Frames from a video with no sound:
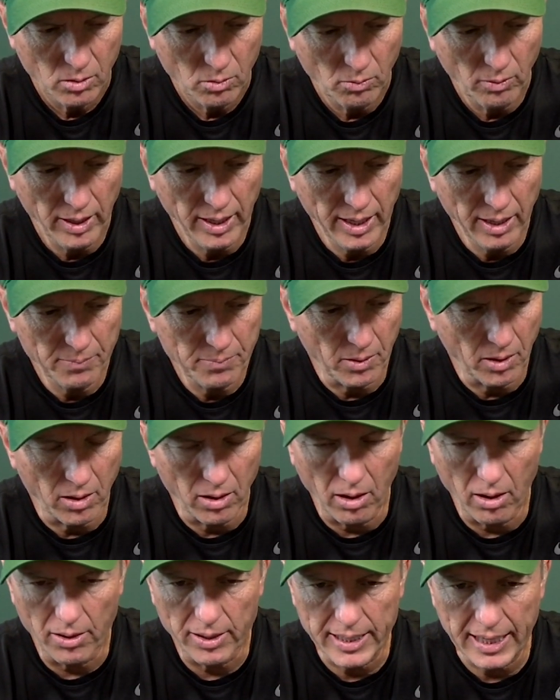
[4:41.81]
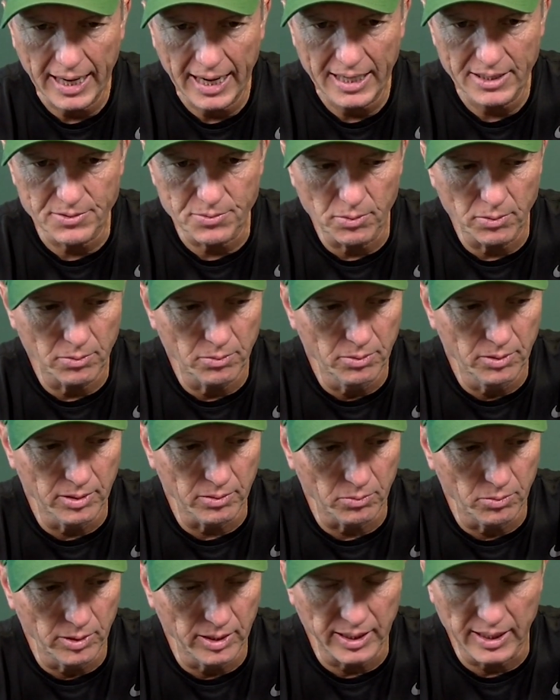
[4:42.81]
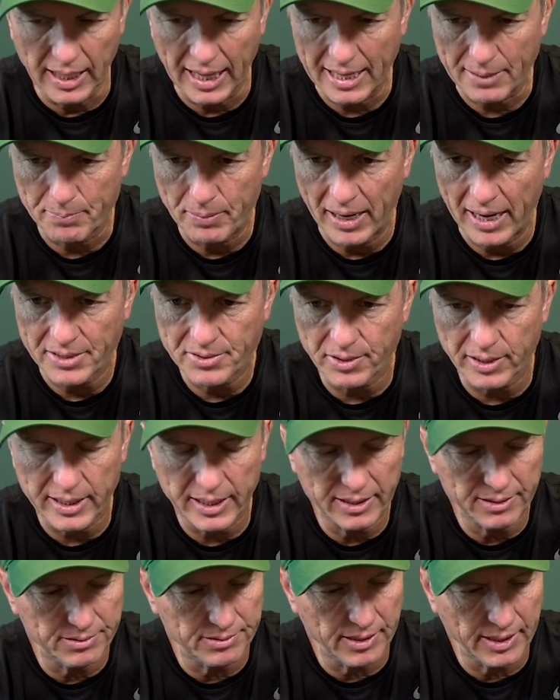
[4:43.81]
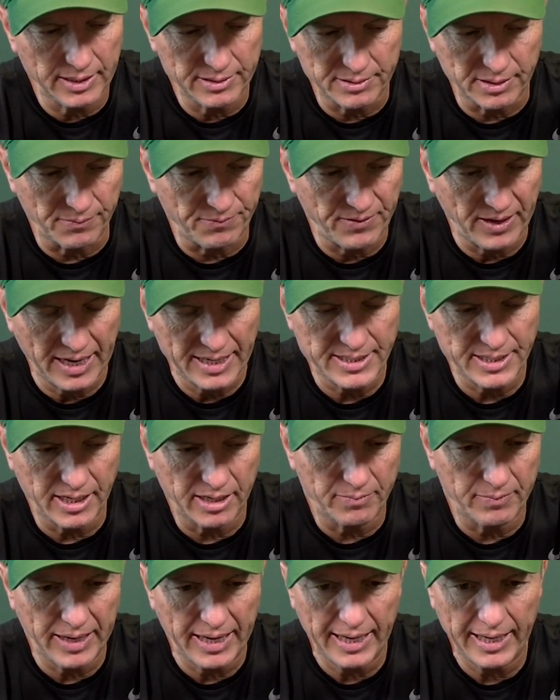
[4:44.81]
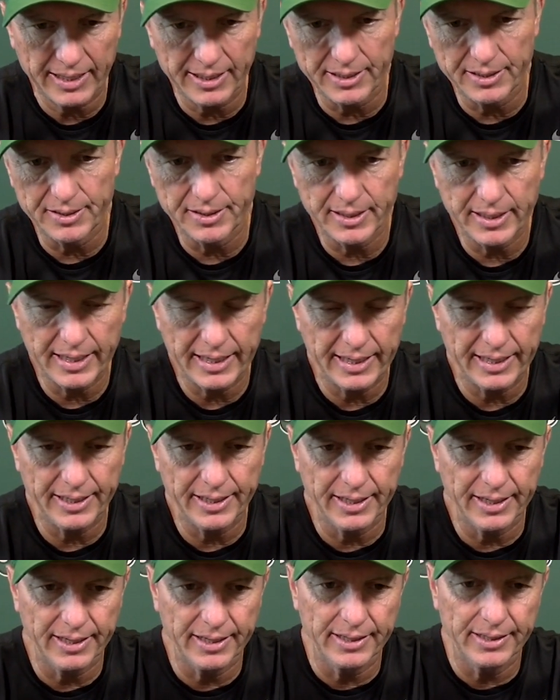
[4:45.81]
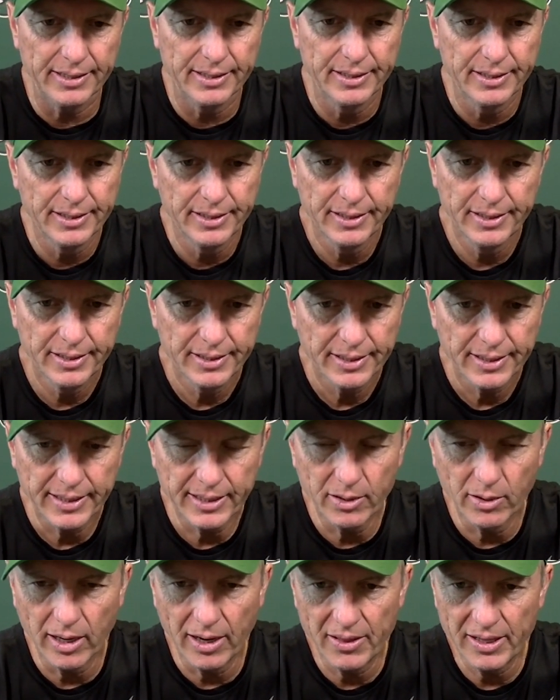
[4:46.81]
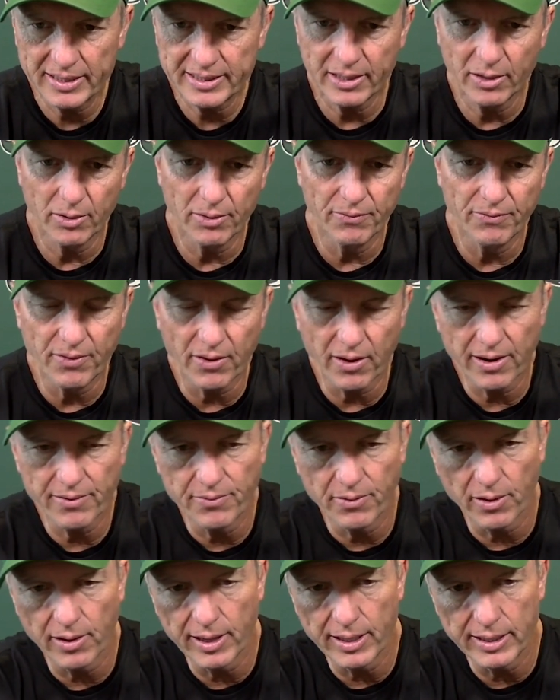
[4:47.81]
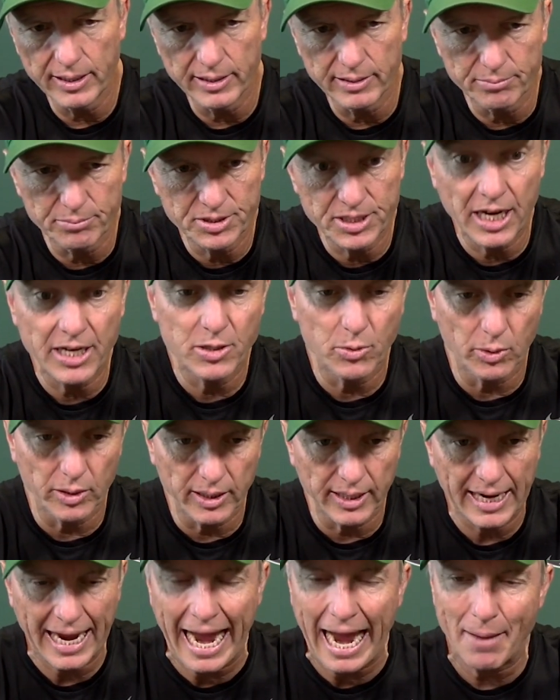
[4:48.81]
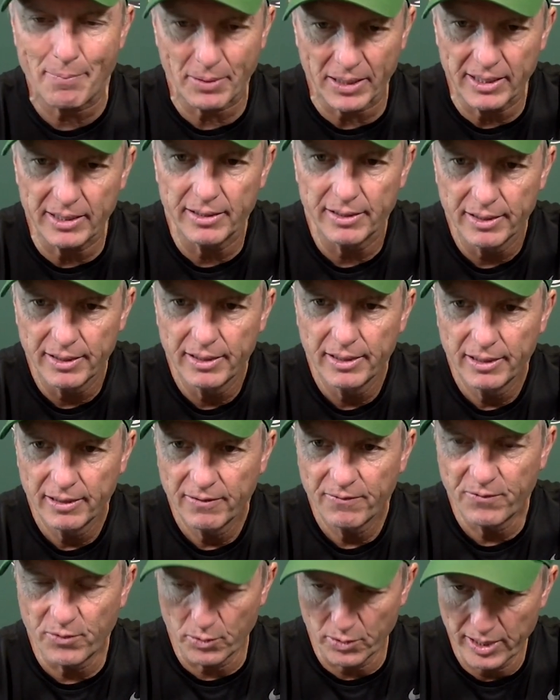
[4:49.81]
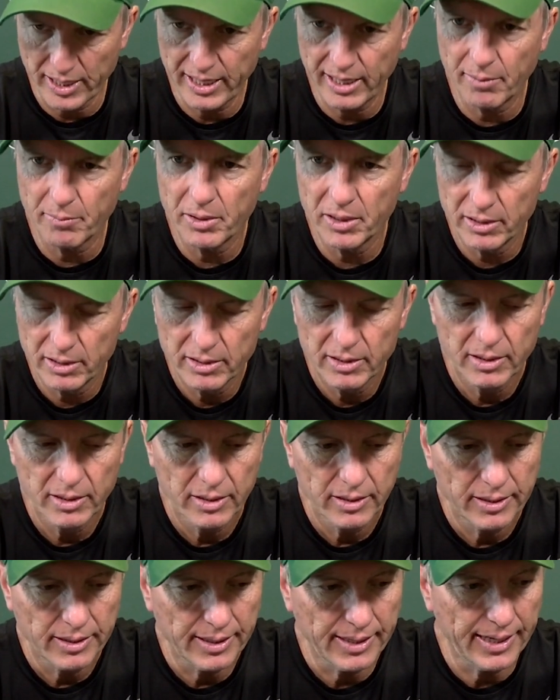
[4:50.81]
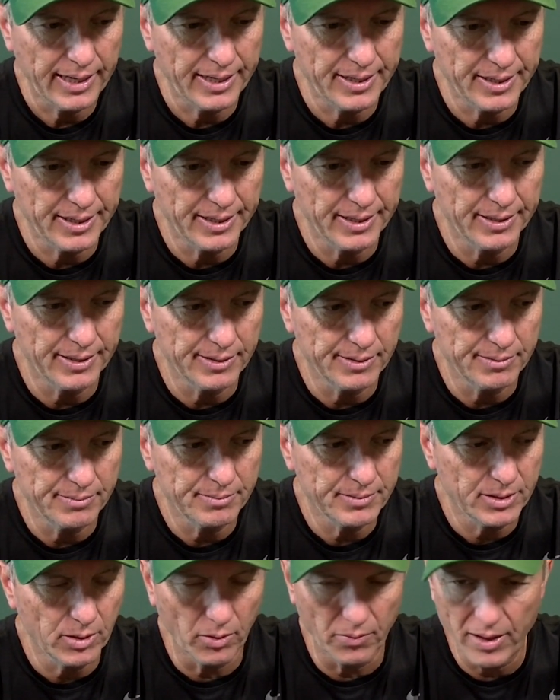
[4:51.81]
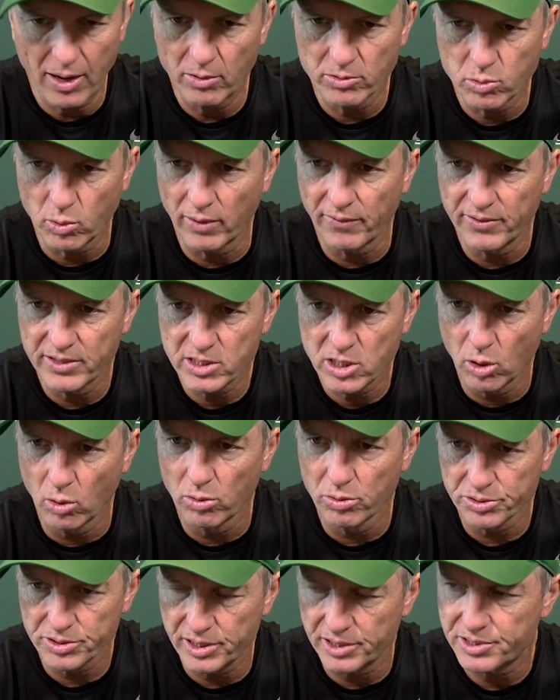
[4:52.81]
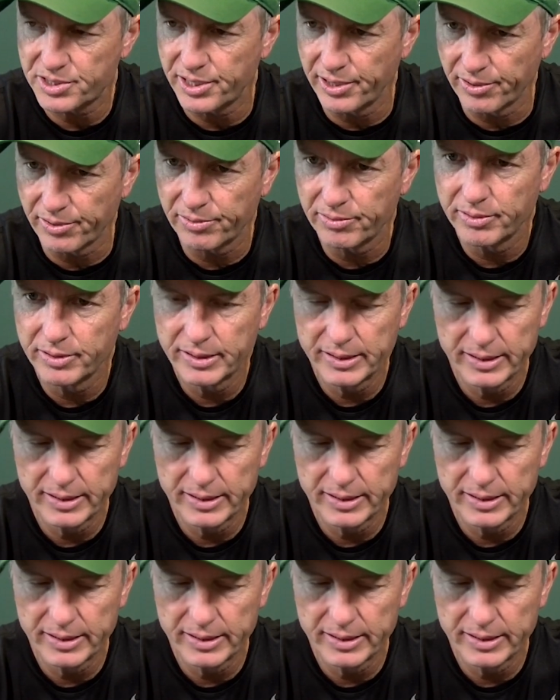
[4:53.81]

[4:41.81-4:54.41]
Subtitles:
Well, our guys really, really like Patrick. He's a fine young man, and I think they were very, very genuinely happy for him, and that was one of his goals this year,